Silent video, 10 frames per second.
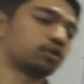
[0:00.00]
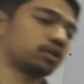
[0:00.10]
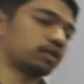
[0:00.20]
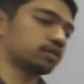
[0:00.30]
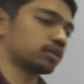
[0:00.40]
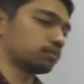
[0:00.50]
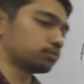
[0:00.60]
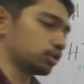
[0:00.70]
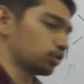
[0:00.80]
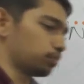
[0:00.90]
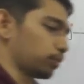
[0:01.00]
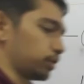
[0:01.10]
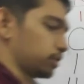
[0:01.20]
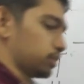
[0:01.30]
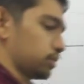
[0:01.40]
are amphoteric is a MCQ
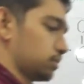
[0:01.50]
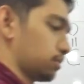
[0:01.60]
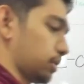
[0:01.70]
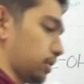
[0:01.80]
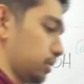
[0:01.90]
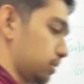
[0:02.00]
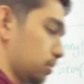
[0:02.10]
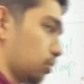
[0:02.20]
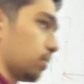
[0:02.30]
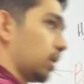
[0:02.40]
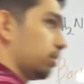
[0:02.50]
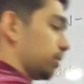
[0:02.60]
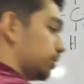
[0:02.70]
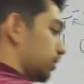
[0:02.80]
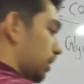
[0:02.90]
point, right?
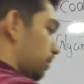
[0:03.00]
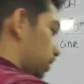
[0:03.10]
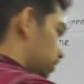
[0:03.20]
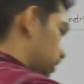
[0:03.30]
Commonly questioned.